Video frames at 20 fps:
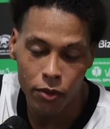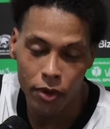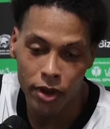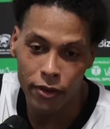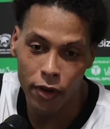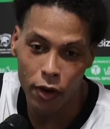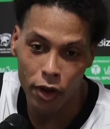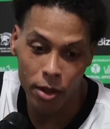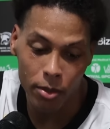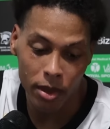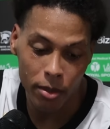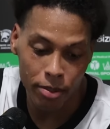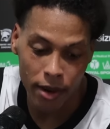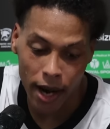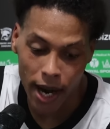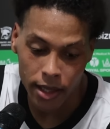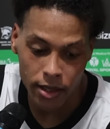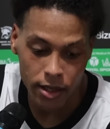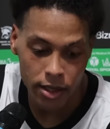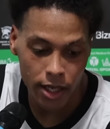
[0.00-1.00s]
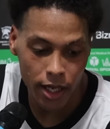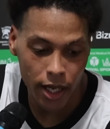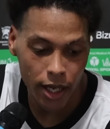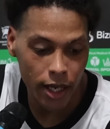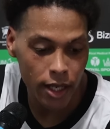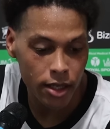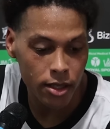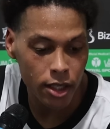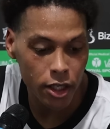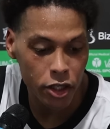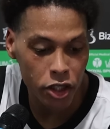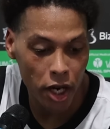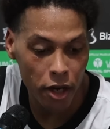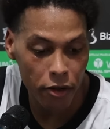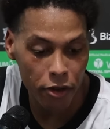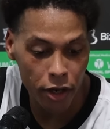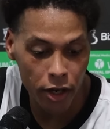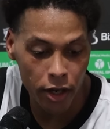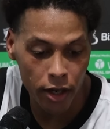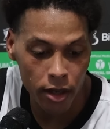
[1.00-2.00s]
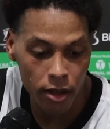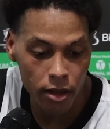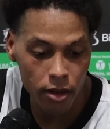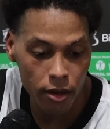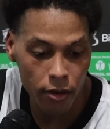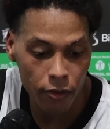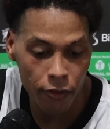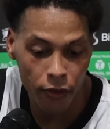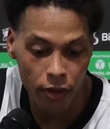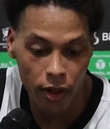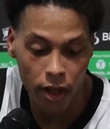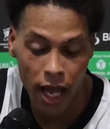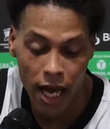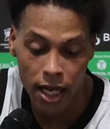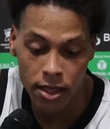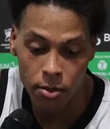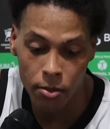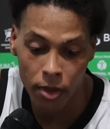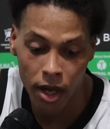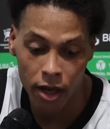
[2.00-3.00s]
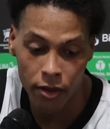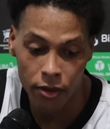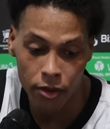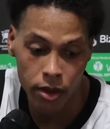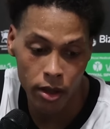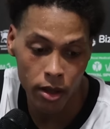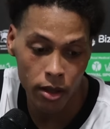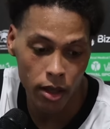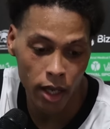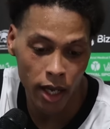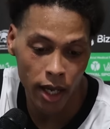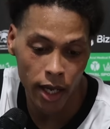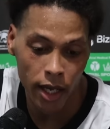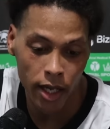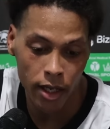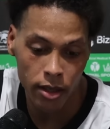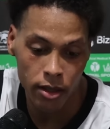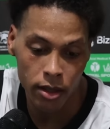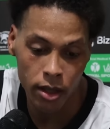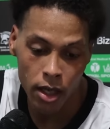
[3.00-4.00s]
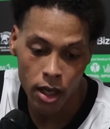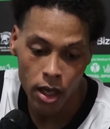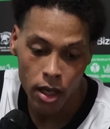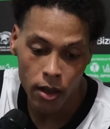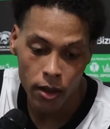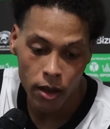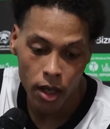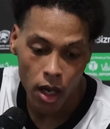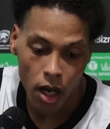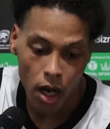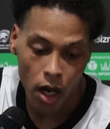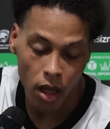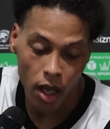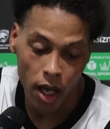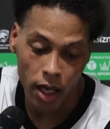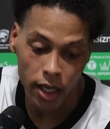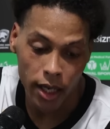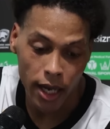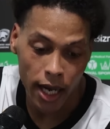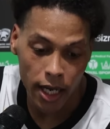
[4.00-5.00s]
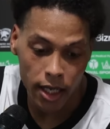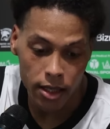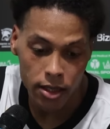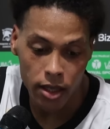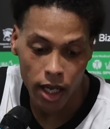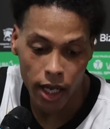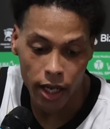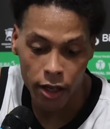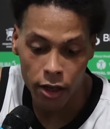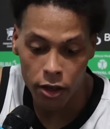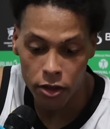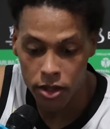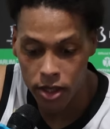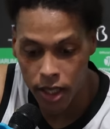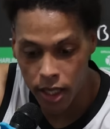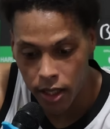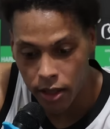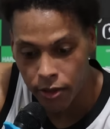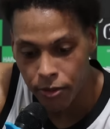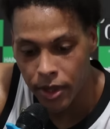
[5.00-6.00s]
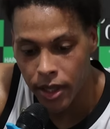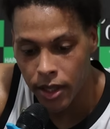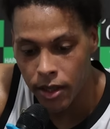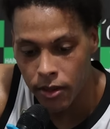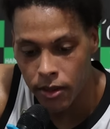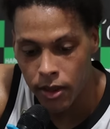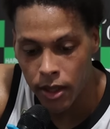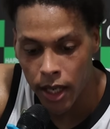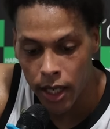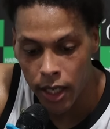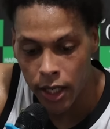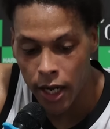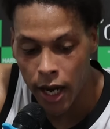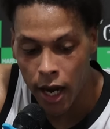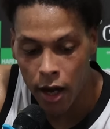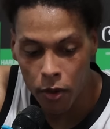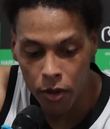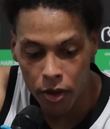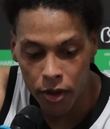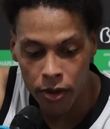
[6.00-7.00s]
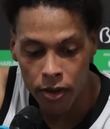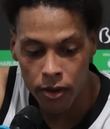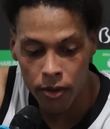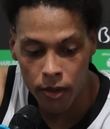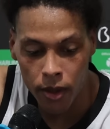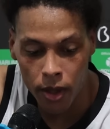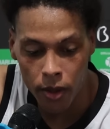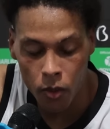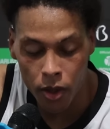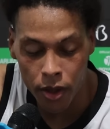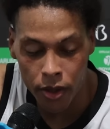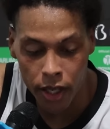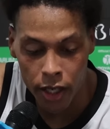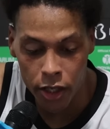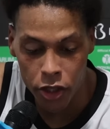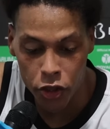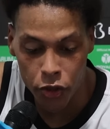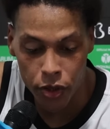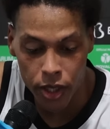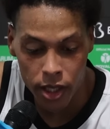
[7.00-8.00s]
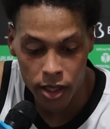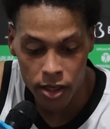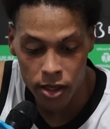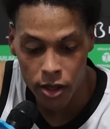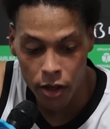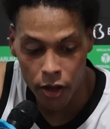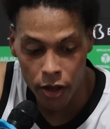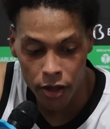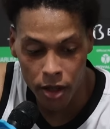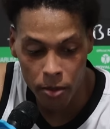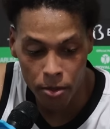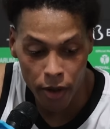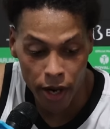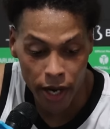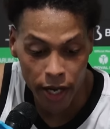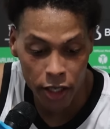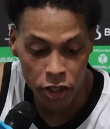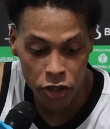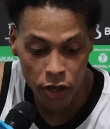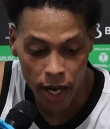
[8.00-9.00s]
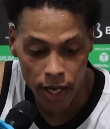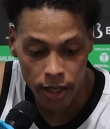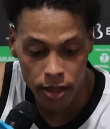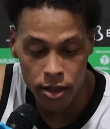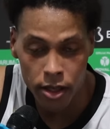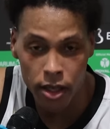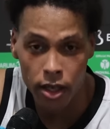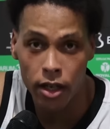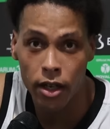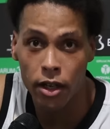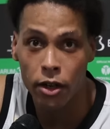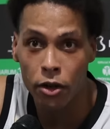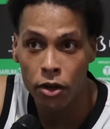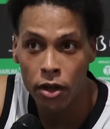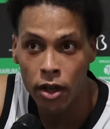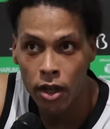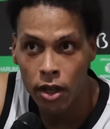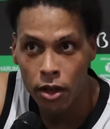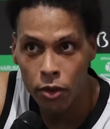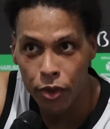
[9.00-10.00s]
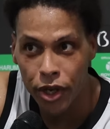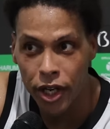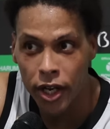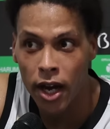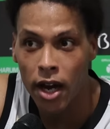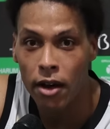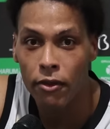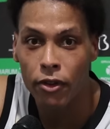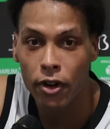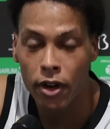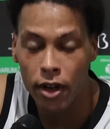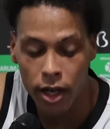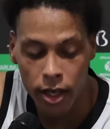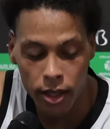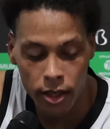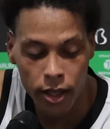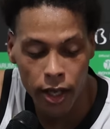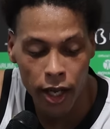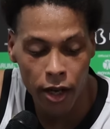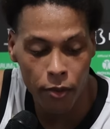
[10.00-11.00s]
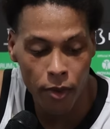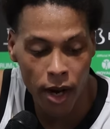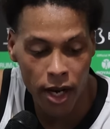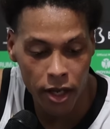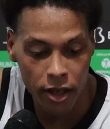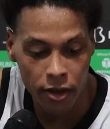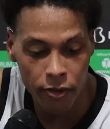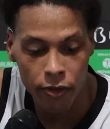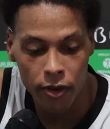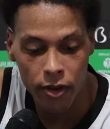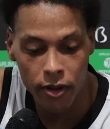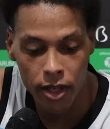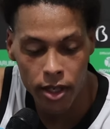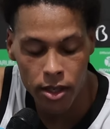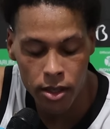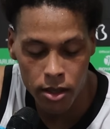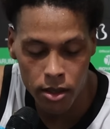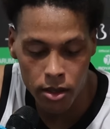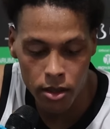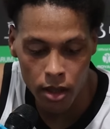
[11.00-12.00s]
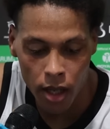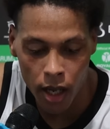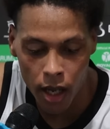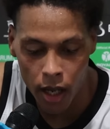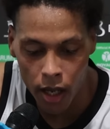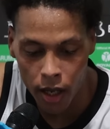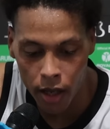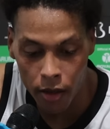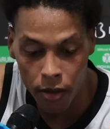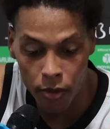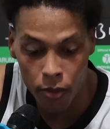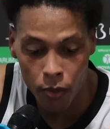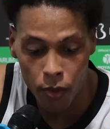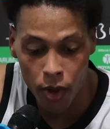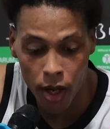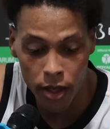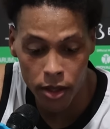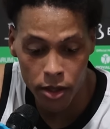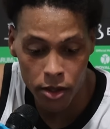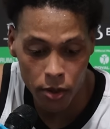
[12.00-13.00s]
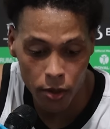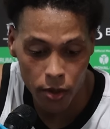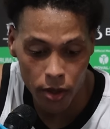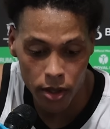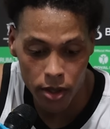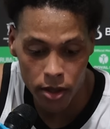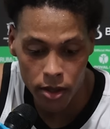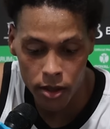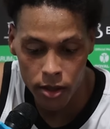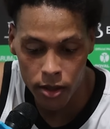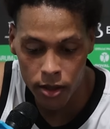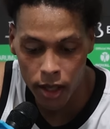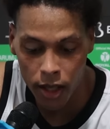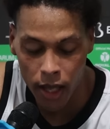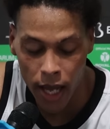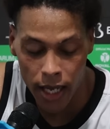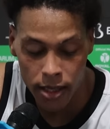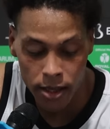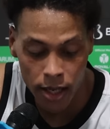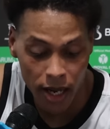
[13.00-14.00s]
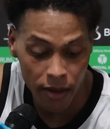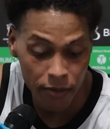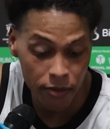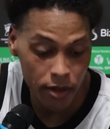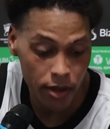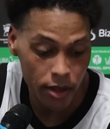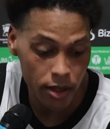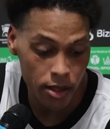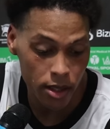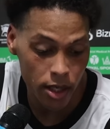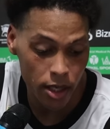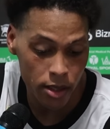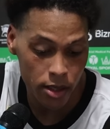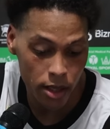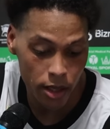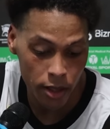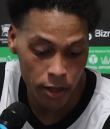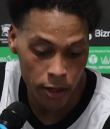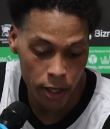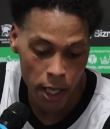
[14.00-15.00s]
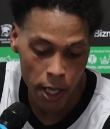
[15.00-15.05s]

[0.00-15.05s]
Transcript: We've only been practicing against each other for the last month, and a lot of guys, like Coach said, have been in and out with injuries during the break, trying to recover and get ready for this run towards the last half of the season.